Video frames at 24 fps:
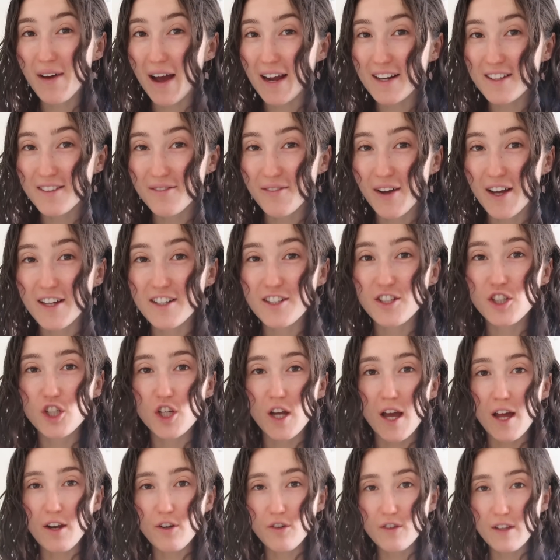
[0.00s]
back to my
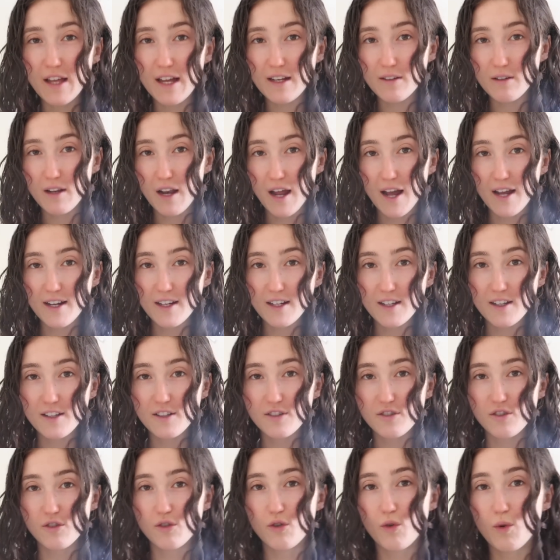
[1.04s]
channel. That lighting
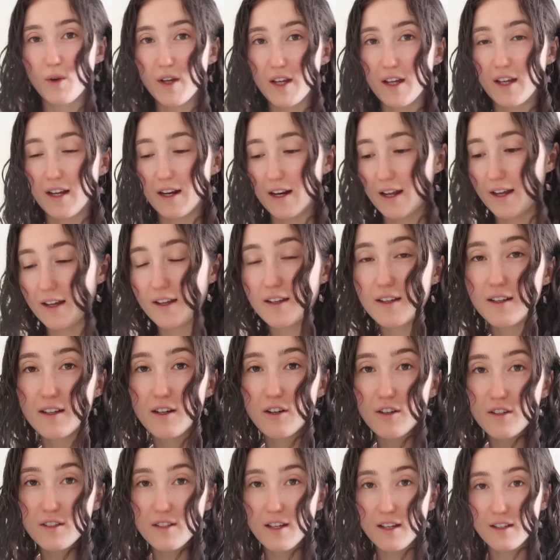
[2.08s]
is annoying. Like,
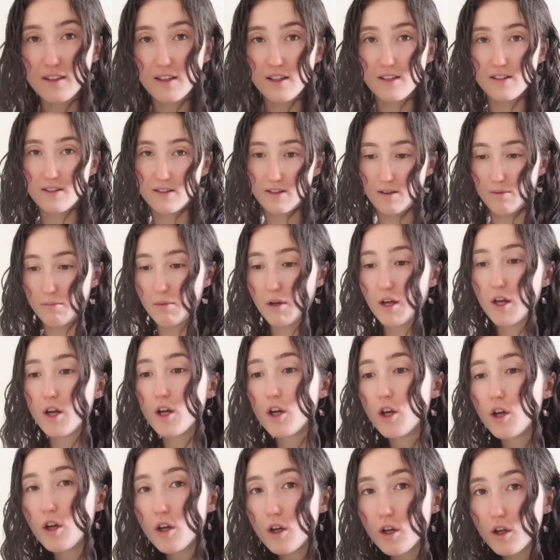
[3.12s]
it looks like there's some
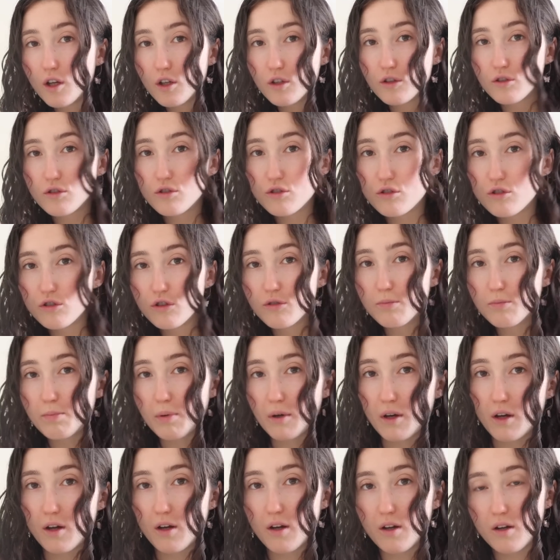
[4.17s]

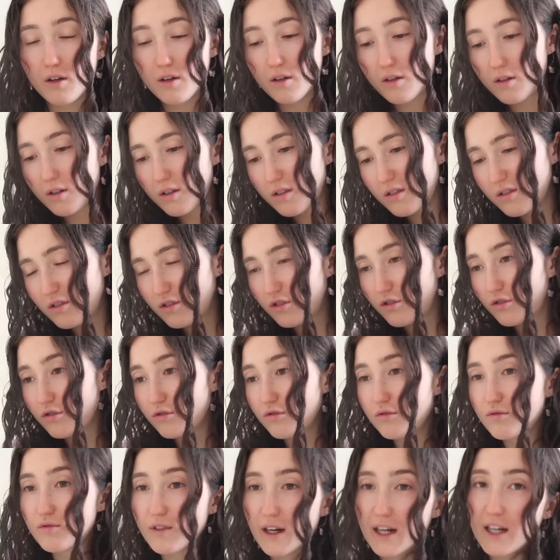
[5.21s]
super
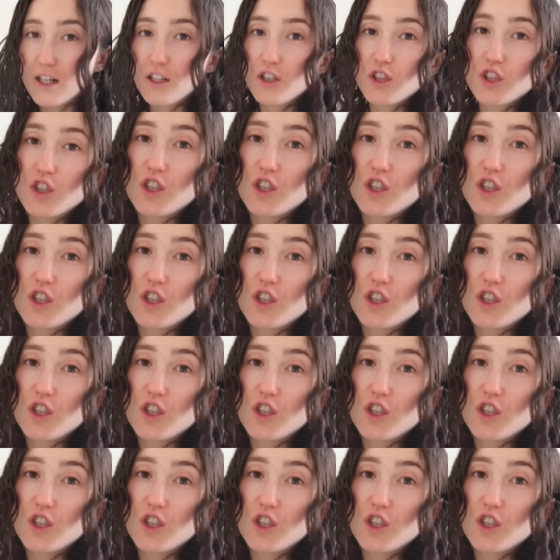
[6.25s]
strange